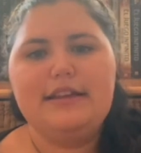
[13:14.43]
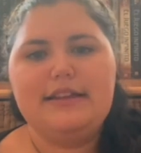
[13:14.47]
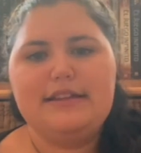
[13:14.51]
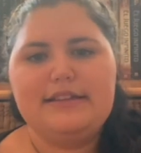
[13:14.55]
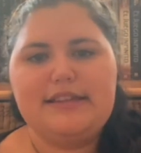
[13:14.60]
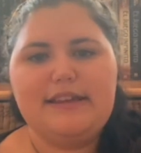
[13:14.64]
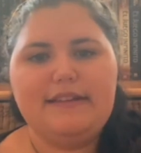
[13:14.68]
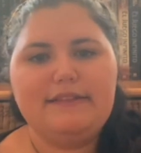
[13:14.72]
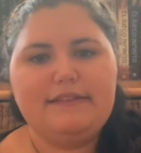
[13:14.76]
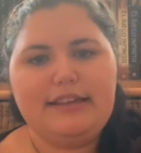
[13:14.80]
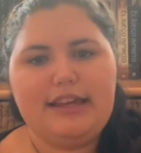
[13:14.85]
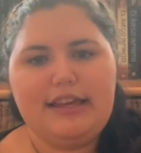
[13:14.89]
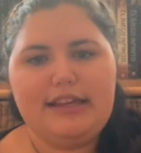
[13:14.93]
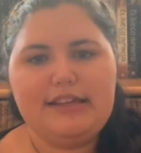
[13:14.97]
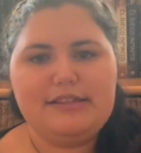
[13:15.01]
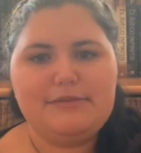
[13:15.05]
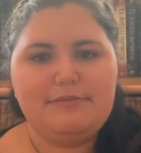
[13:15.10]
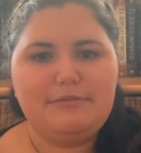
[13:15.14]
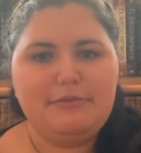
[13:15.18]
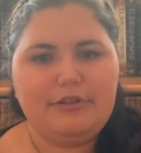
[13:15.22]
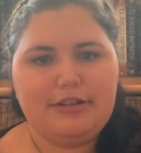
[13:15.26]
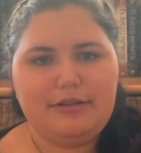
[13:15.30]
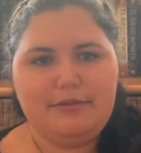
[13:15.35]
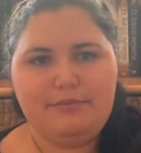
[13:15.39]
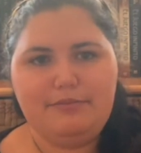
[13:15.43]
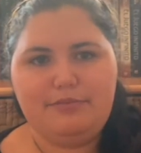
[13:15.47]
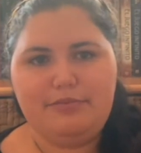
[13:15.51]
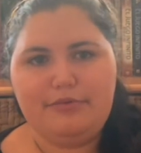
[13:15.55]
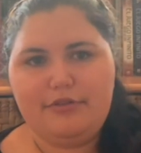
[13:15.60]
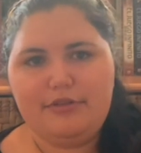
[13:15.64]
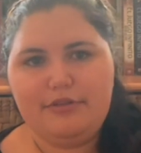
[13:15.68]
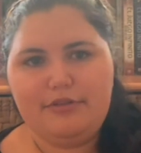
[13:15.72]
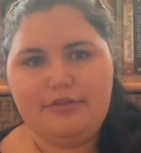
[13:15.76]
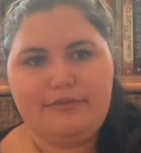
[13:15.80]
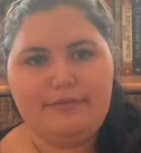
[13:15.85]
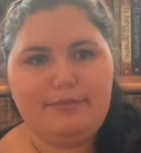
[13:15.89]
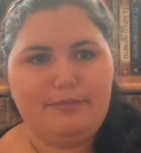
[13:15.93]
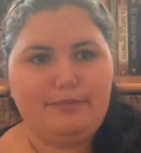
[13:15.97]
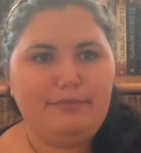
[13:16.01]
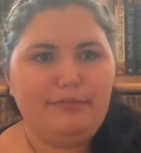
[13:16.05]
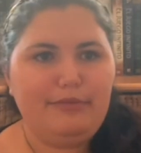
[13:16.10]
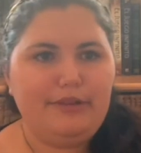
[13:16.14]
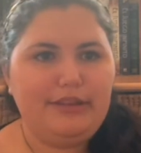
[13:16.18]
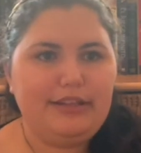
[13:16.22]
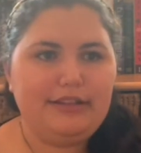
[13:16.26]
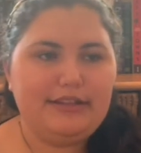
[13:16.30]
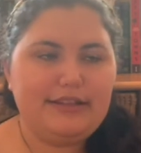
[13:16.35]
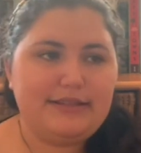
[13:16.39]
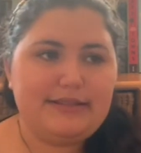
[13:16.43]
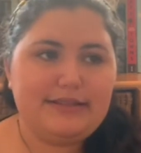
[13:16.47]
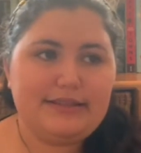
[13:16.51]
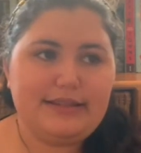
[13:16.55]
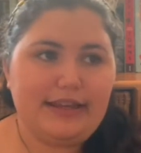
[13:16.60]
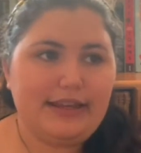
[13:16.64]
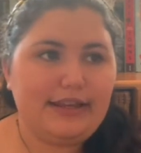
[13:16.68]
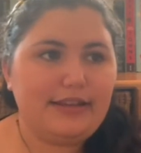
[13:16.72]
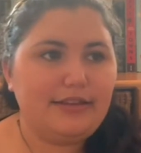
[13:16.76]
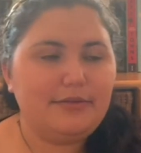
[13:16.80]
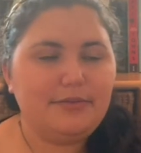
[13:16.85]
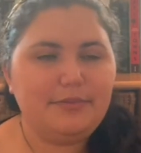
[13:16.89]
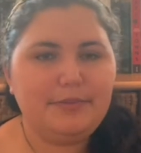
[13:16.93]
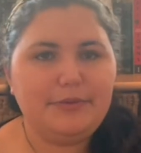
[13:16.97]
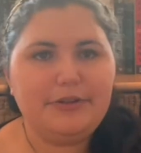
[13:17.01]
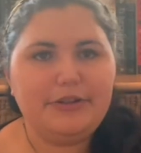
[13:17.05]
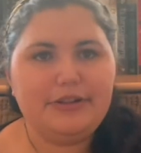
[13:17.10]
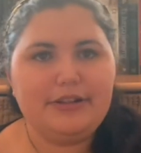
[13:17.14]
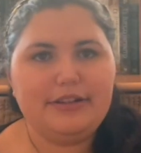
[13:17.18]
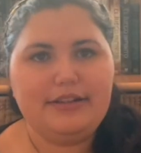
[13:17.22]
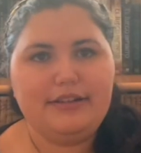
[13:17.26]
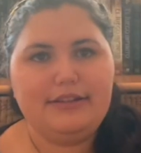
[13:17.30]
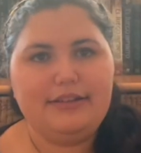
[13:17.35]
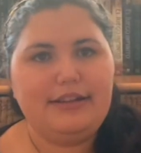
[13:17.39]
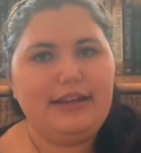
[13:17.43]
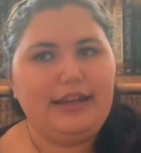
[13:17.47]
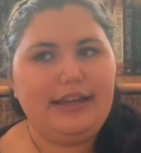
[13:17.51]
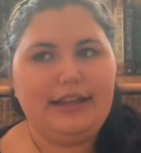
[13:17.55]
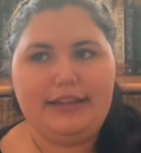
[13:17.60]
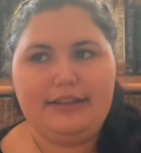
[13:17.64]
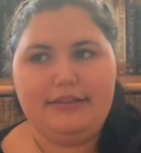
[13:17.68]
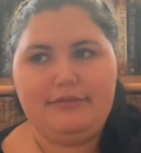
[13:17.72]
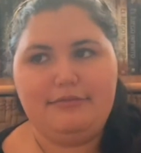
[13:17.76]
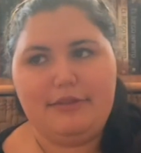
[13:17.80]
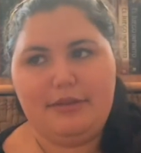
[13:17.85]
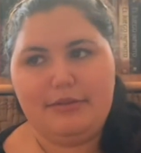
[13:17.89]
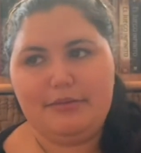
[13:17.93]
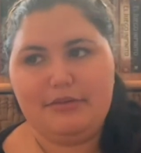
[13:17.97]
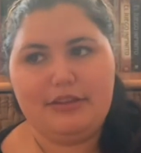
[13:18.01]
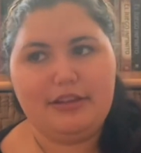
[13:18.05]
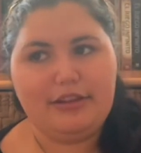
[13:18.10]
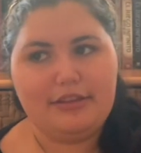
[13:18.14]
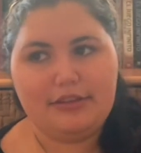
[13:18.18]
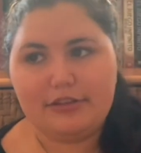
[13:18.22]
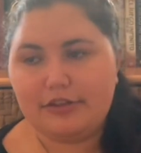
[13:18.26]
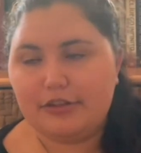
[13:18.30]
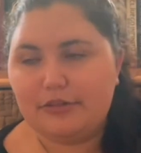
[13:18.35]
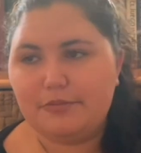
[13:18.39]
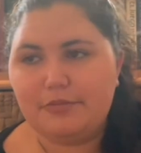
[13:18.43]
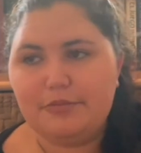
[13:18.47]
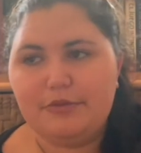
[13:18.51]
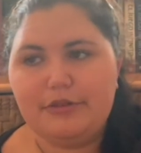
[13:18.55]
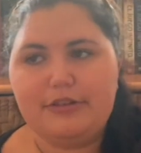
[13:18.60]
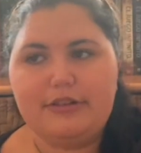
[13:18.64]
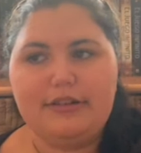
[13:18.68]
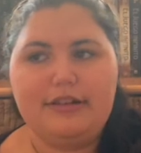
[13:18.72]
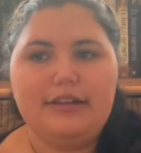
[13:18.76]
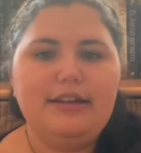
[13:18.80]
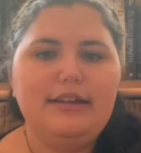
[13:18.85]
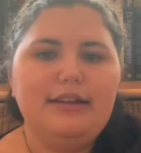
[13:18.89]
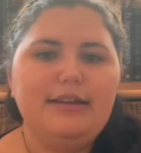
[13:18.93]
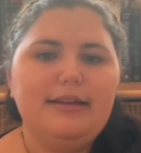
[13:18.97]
Sometimes book improve within the second book and maybe the third book.